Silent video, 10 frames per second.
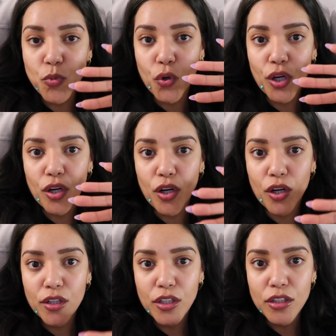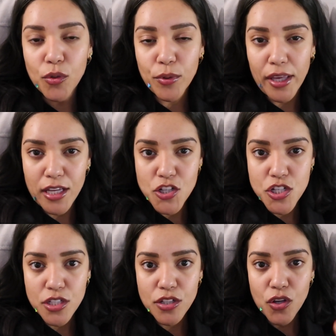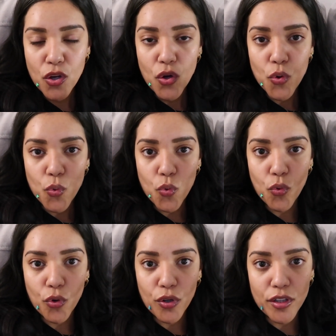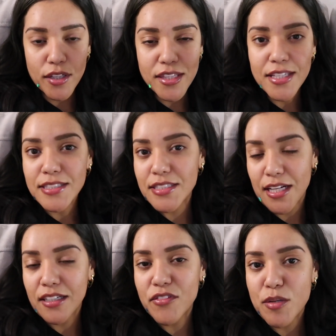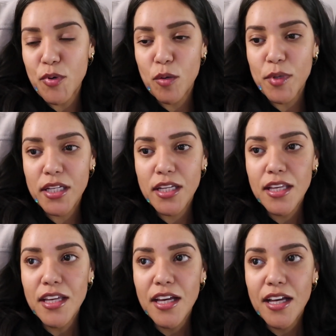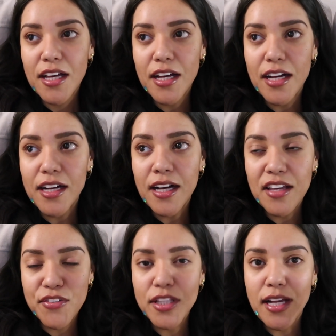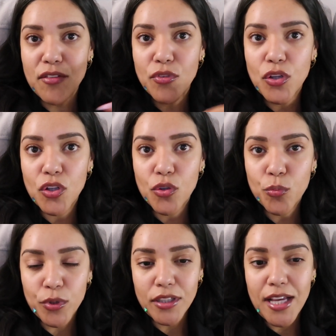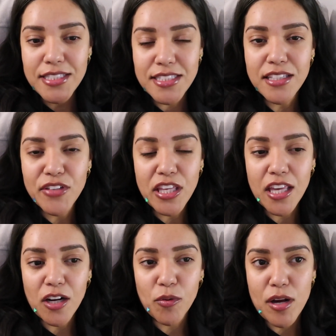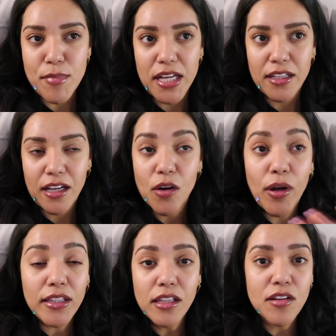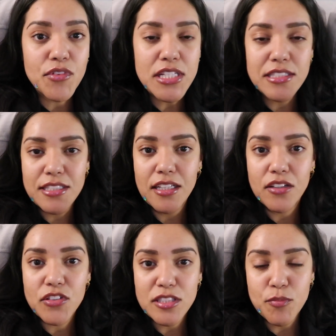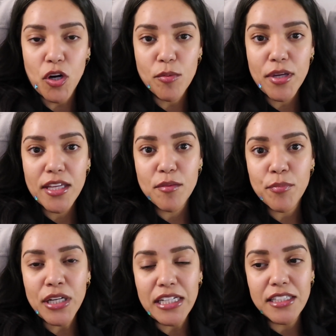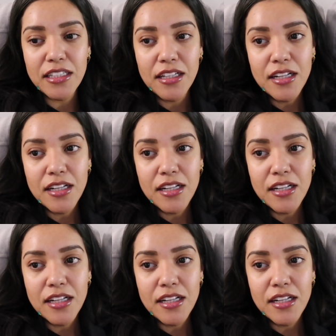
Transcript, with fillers: more on location or the aesthetic of the apartment i feel like i've realized living here where I'm at now, I love the aesthetic of this apartment, but